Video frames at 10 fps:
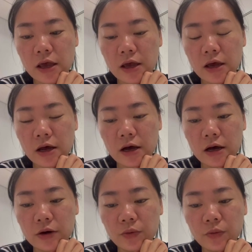
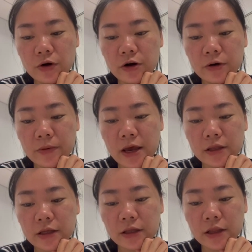verb
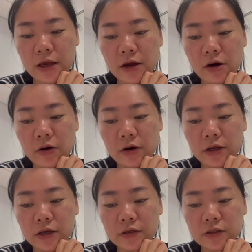ended in AR
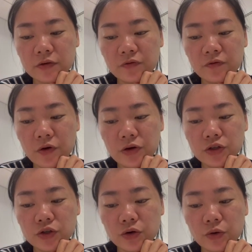is the
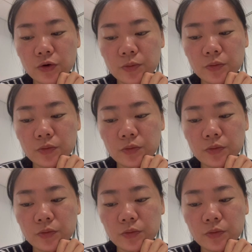first group.